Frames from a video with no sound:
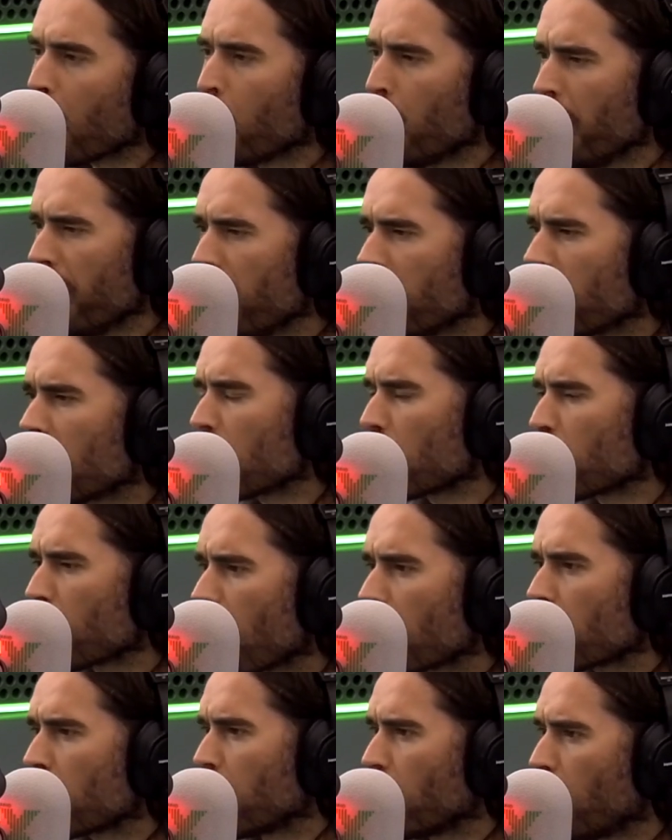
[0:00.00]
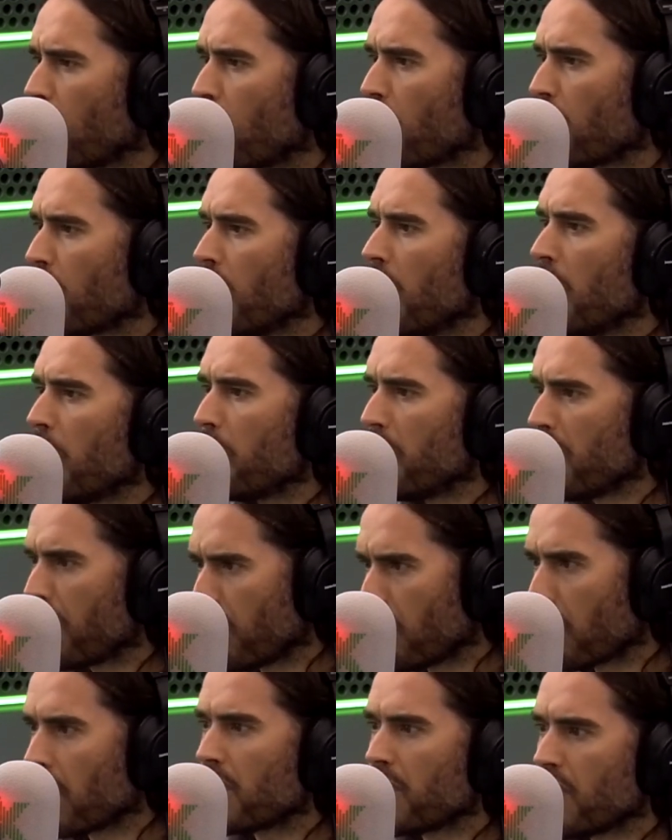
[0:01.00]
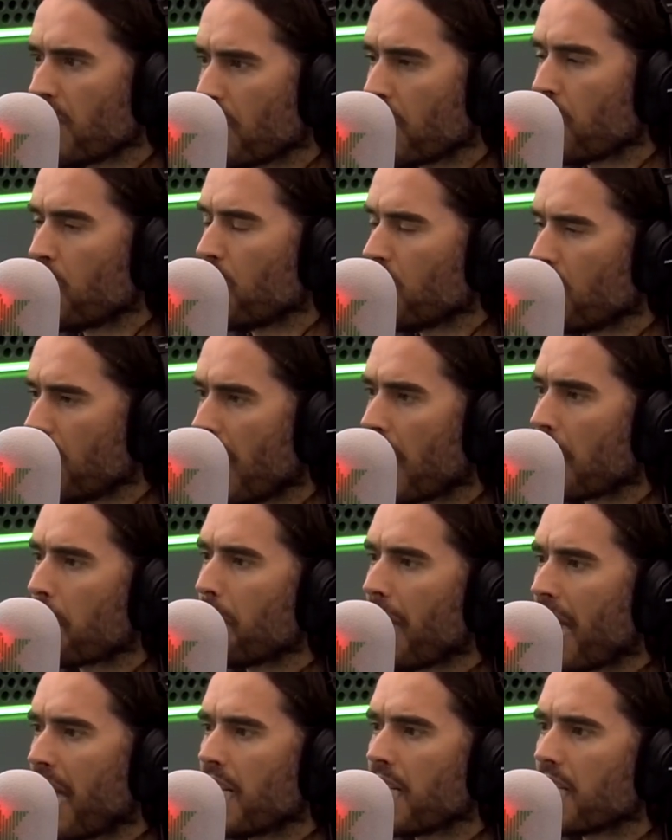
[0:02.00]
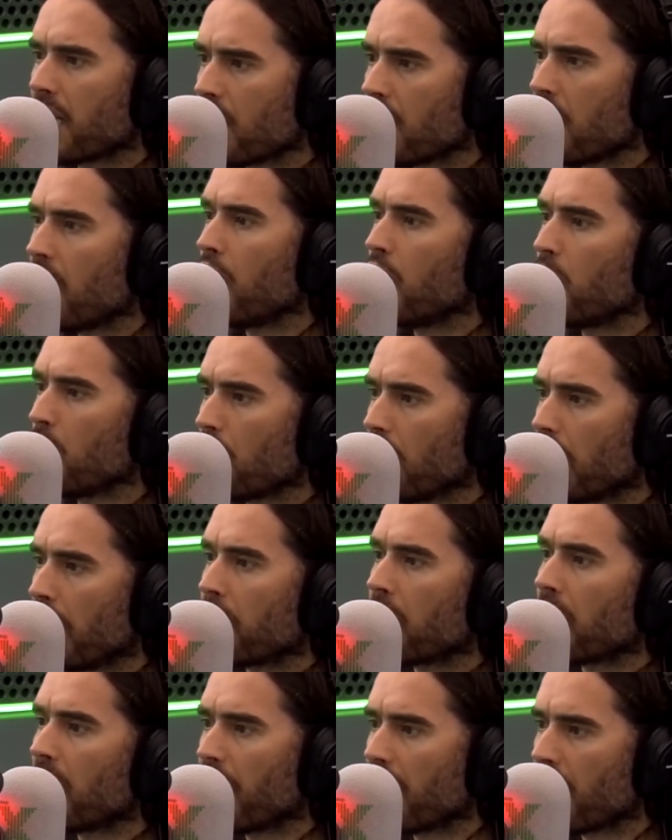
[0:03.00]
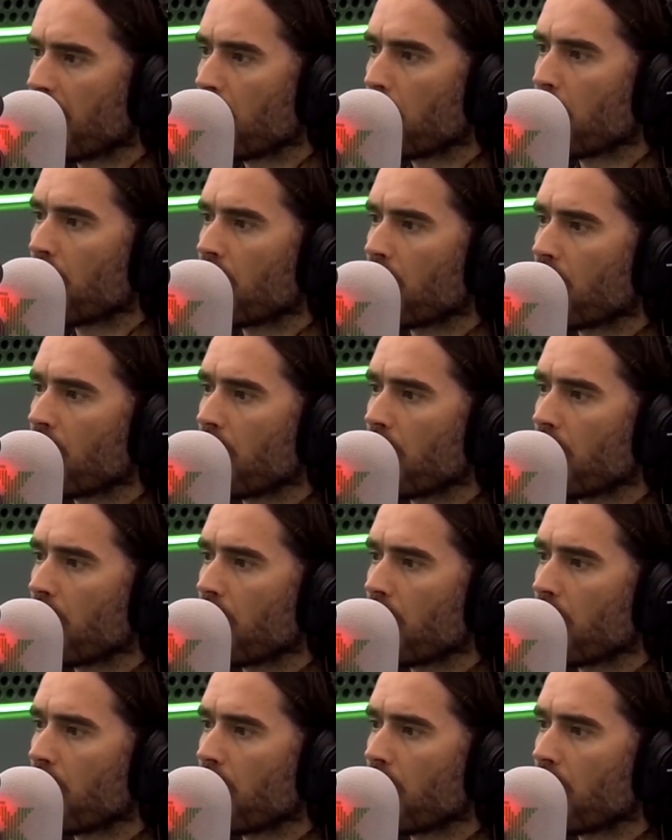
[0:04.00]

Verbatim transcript: With the construction of mythologies, as you said, man is continually relating to his